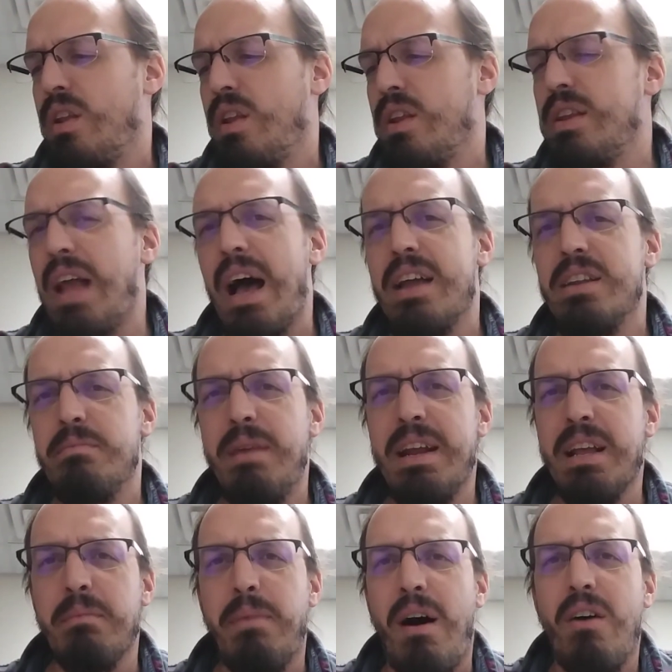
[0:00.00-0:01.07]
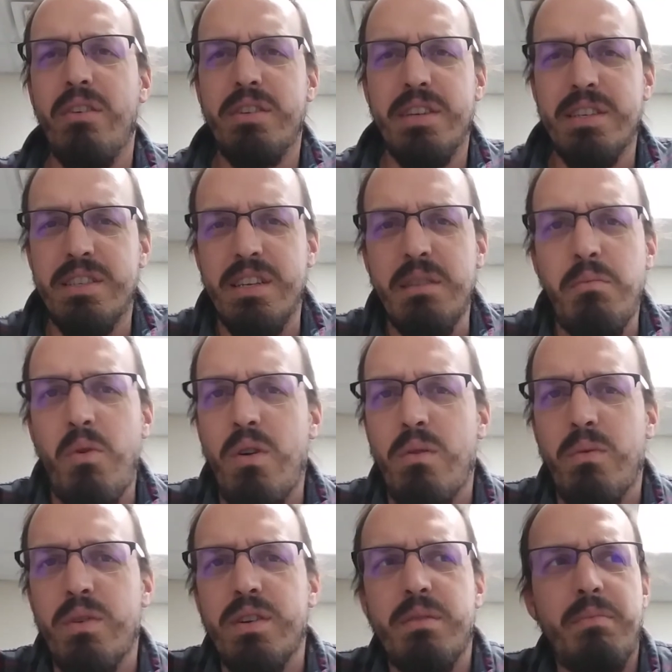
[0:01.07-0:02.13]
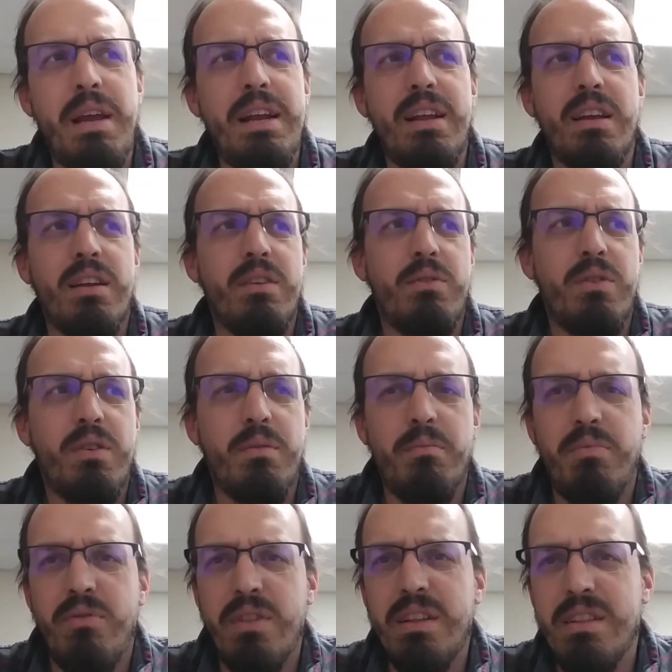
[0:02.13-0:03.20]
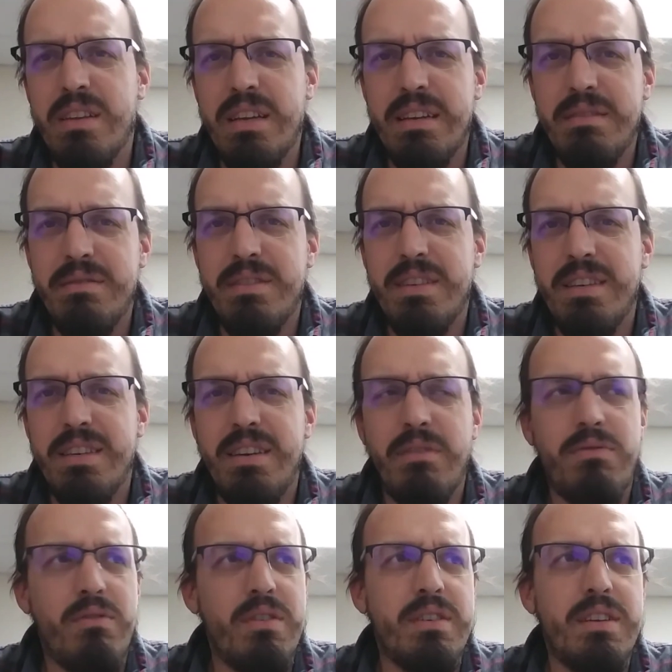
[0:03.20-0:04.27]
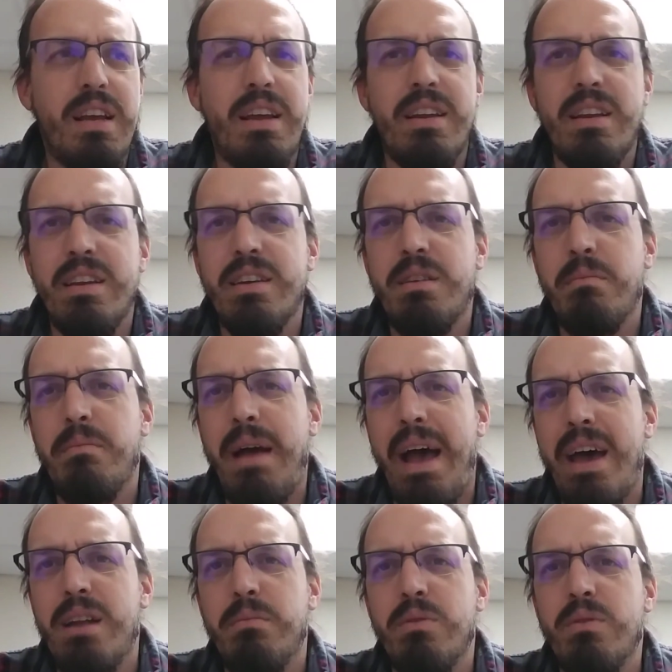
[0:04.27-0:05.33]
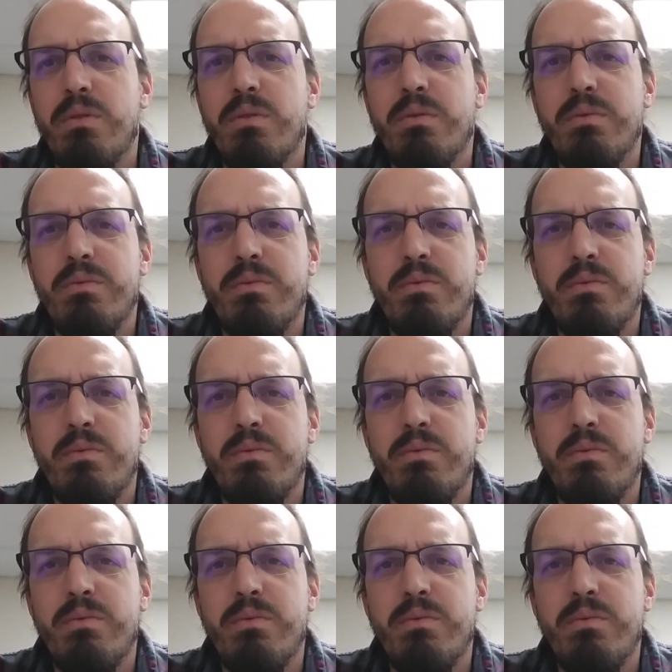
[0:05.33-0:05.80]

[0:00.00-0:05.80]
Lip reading: not debating politics anymore. We're debating completely different and incompatible